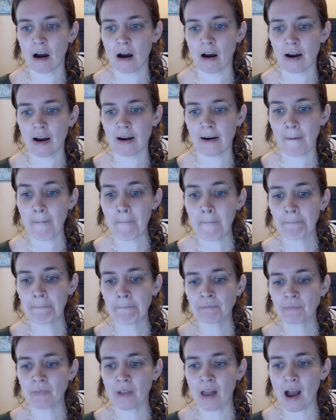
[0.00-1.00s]
are
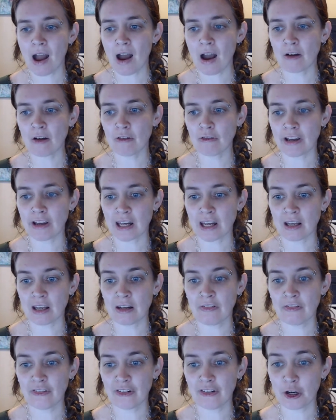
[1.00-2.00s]

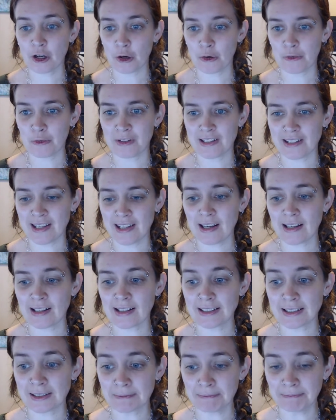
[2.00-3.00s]
rated for cone
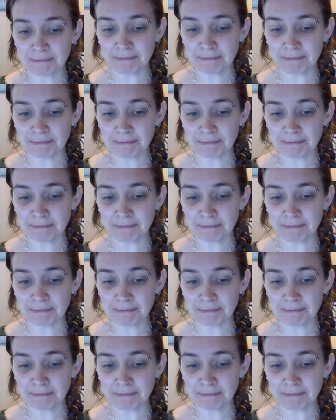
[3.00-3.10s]
6.